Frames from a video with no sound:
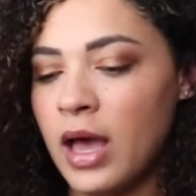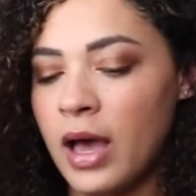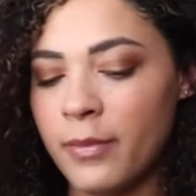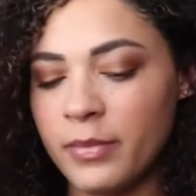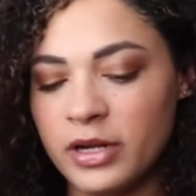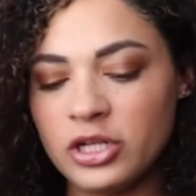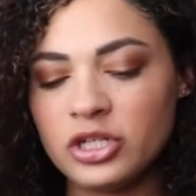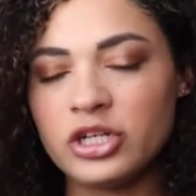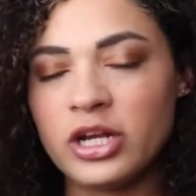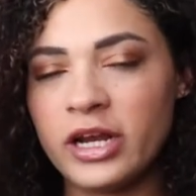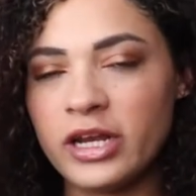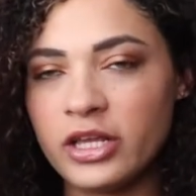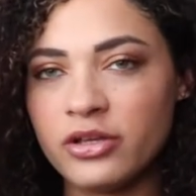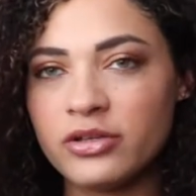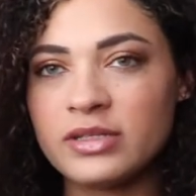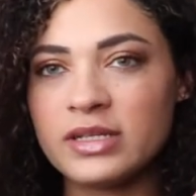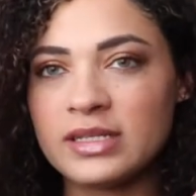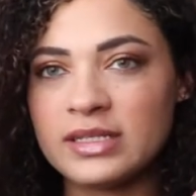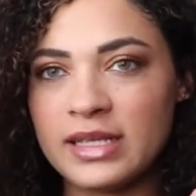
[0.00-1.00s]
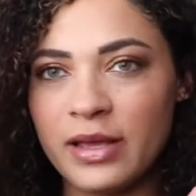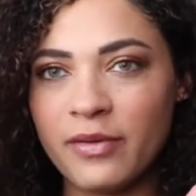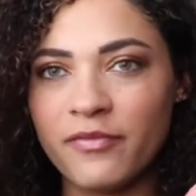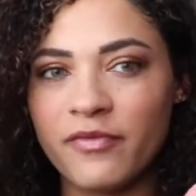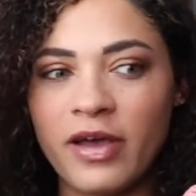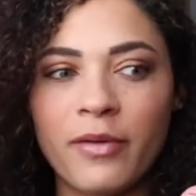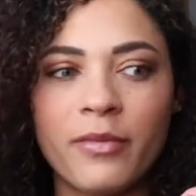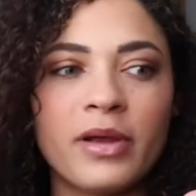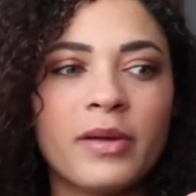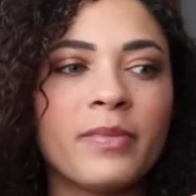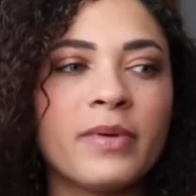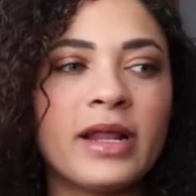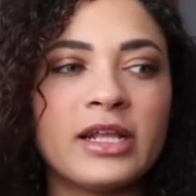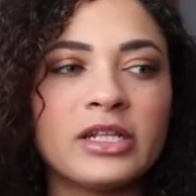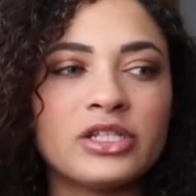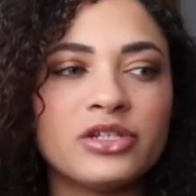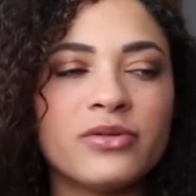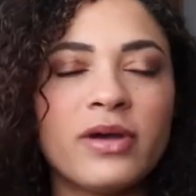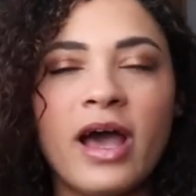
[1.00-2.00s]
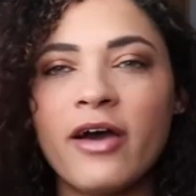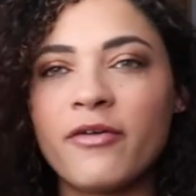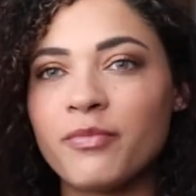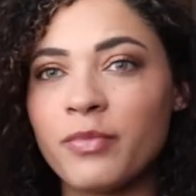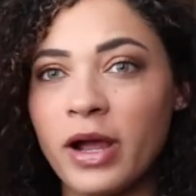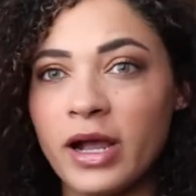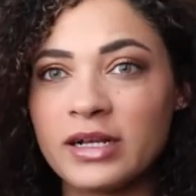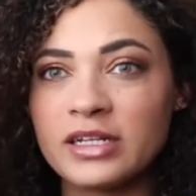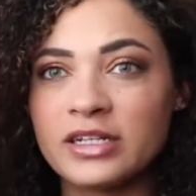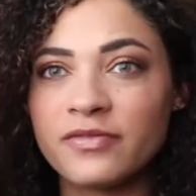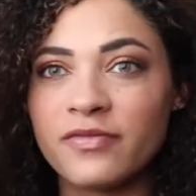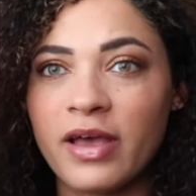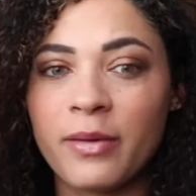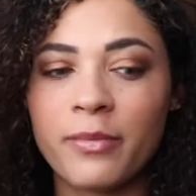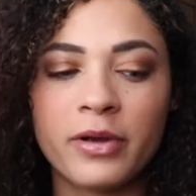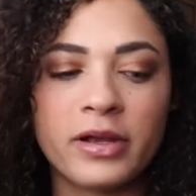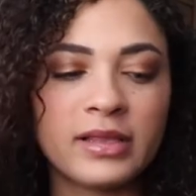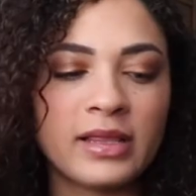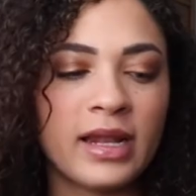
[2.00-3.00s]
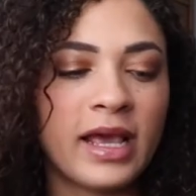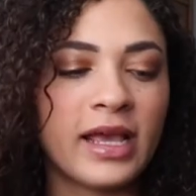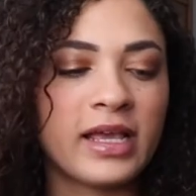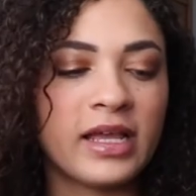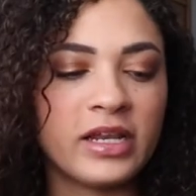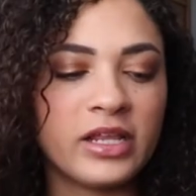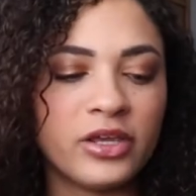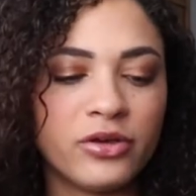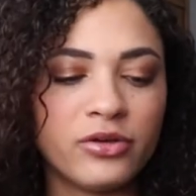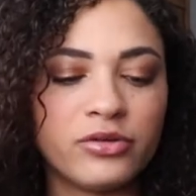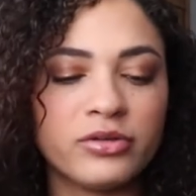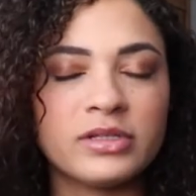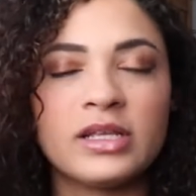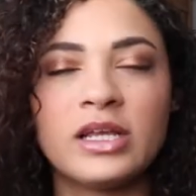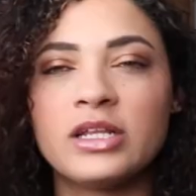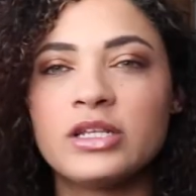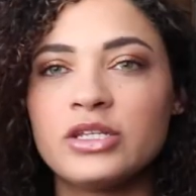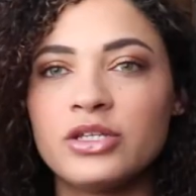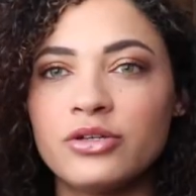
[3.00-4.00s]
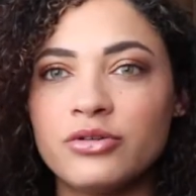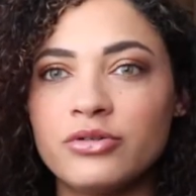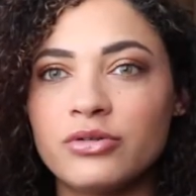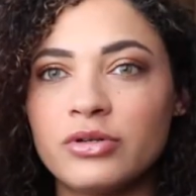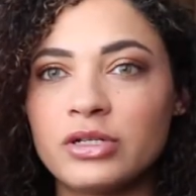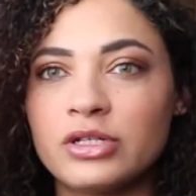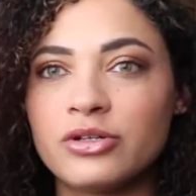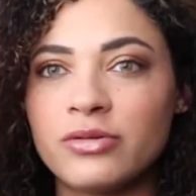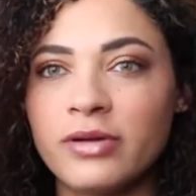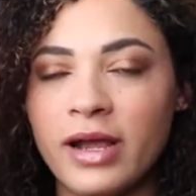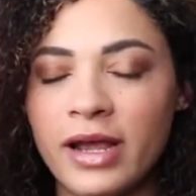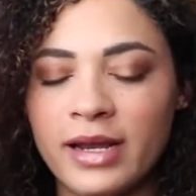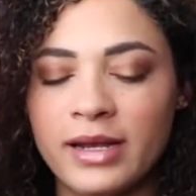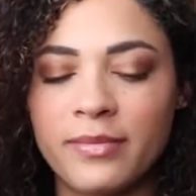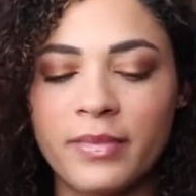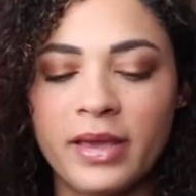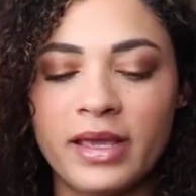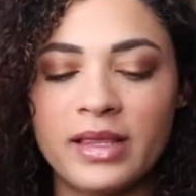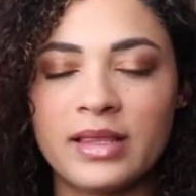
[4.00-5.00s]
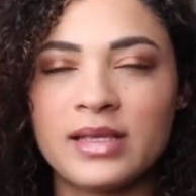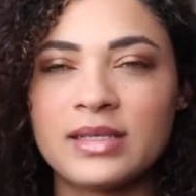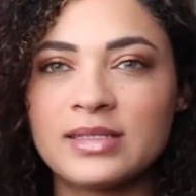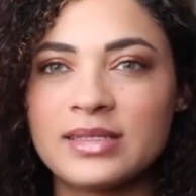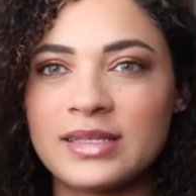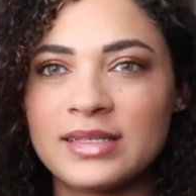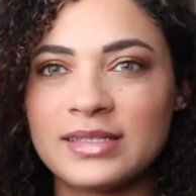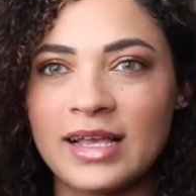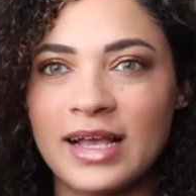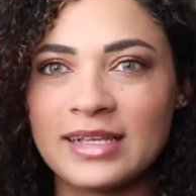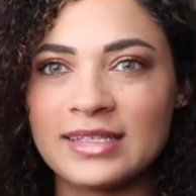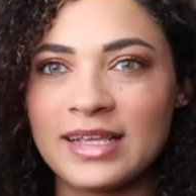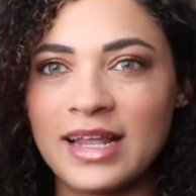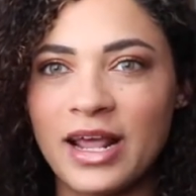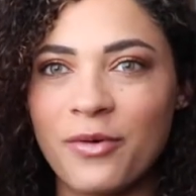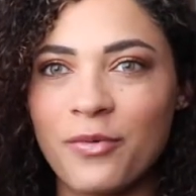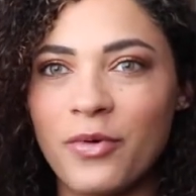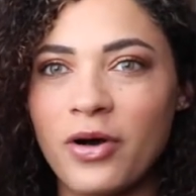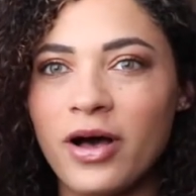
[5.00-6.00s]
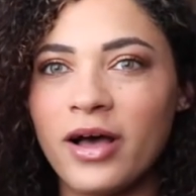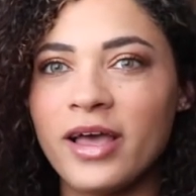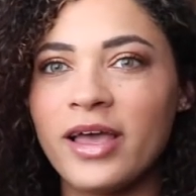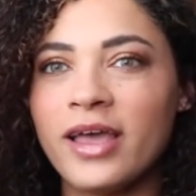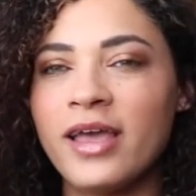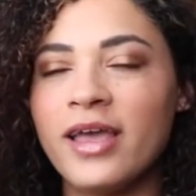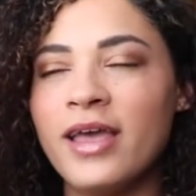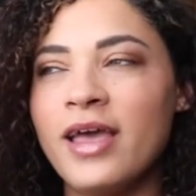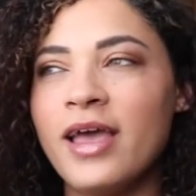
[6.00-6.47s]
try to use the same fabric, but I do have practice fabric that I could use to try to make this the size that I want.